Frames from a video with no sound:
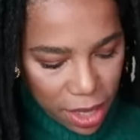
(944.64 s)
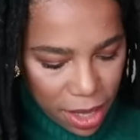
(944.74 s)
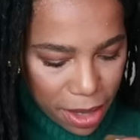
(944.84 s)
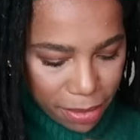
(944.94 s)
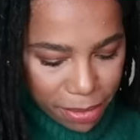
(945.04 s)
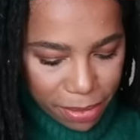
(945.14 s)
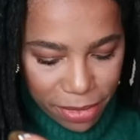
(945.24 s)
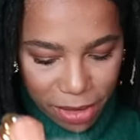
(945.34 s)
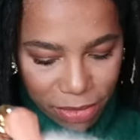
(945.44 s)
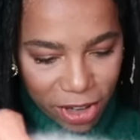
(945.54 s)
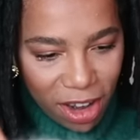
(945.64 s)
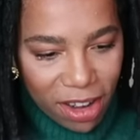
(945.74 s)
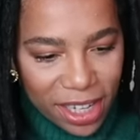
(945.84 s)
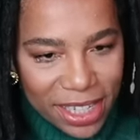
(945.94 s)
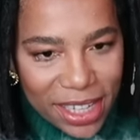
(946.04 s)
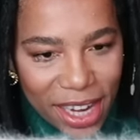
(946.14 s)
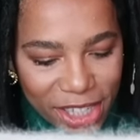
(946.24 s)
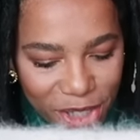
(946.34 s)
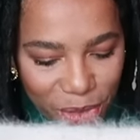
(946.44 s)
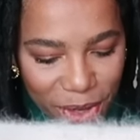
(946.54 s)
Um, regardless, I
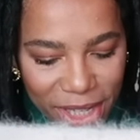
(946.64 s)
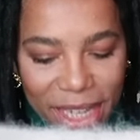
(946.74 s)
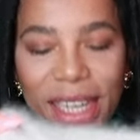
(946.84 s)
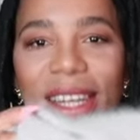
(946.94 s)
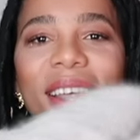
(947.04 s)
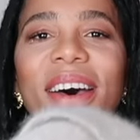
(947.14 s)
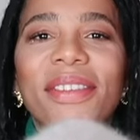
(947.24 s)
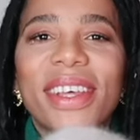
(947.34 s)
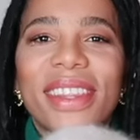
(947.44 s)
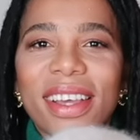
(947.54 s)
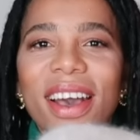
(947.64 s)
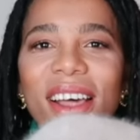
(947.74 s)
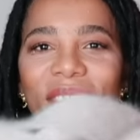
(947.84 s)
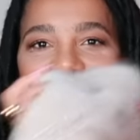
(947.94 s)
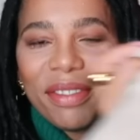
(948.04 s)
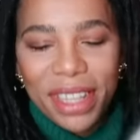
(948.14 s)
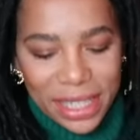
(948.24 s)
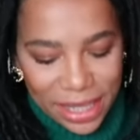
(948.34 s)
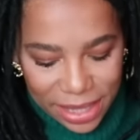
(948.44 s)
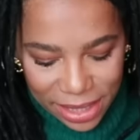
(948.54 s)
just really loved the color of
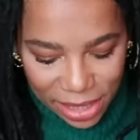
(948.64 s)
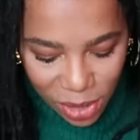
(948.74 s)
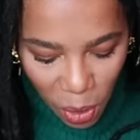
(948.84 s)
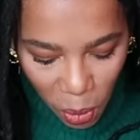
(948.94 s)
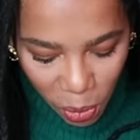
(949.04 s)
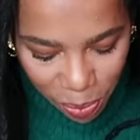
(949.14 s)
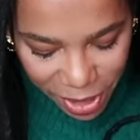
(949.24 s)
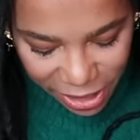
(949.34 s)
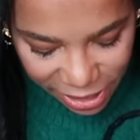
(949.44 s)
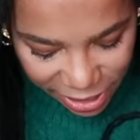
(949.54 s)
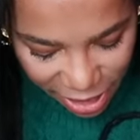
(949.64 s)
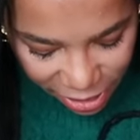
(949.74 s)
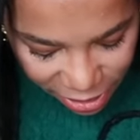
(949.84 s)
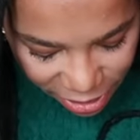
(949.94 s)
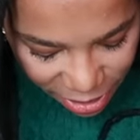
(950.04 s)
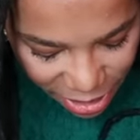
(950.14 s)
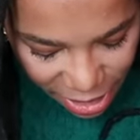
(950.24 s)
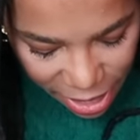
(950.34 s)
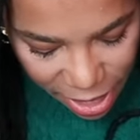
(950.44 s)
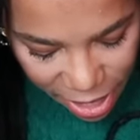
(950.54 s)
this. This is an old mealy color.
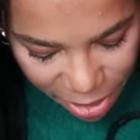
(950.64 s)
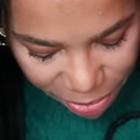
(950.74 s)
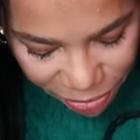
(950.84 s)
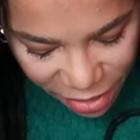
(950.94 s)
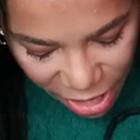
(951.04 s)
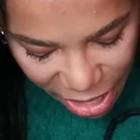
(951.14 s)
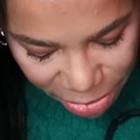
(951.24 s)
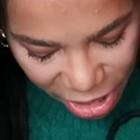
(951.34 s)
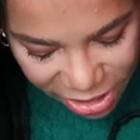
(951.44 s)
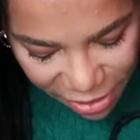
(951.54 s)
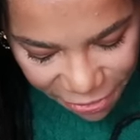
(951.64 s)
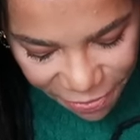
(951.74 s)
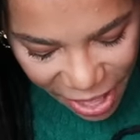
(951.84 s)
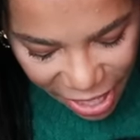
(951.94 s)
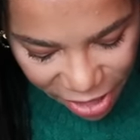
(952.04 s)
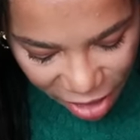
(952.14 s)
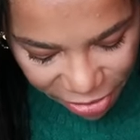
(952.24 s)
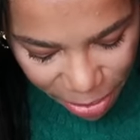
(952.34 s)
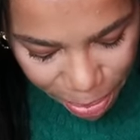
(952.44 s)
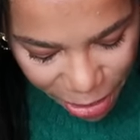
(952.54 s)
Um, I'm not a fan of
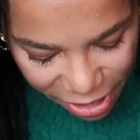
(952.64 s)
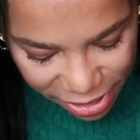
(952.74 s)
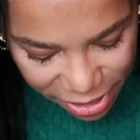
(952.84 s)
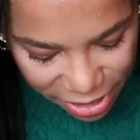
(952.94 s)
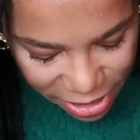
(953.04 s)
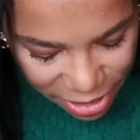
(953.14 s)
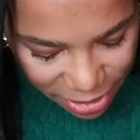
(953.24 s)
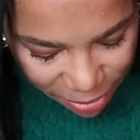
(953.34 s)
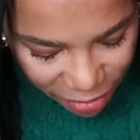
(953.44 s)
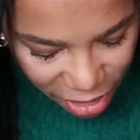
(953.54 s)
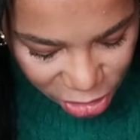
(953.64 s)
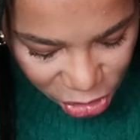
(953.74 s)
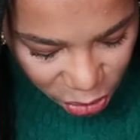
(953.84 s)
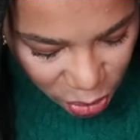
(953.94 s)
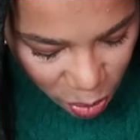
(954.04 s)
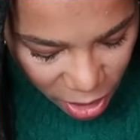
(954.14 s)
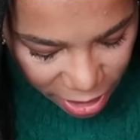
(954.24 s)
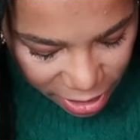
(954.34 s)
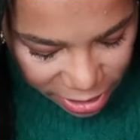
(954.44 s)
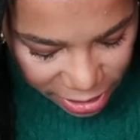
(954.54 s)
the buttons. I'll show you
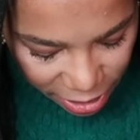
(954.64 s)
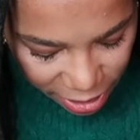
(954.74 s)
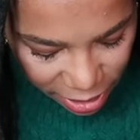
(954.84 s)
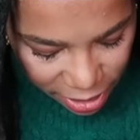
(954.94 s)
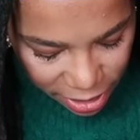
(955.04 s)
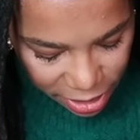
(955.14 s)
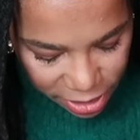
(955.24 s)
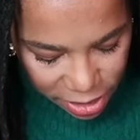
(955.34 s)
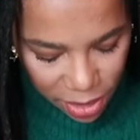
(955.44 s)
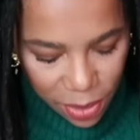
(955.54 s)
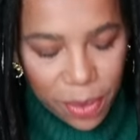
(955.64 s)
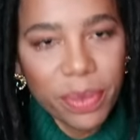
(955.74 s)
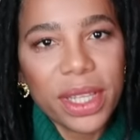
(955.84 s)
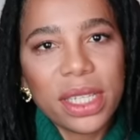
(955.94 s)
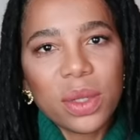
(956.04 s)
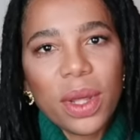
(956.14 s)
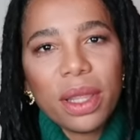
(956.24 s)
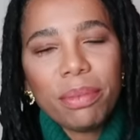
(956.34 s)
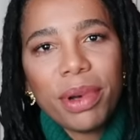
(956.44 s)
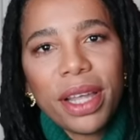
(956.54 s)
why in a second. So this is what
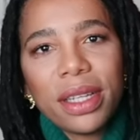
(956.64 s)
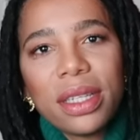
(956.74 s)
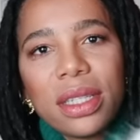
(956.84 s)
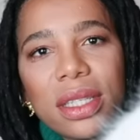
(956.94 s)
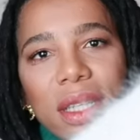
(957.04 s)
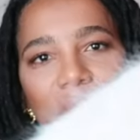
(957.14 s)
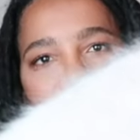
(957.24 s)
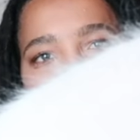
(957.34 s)
the buttons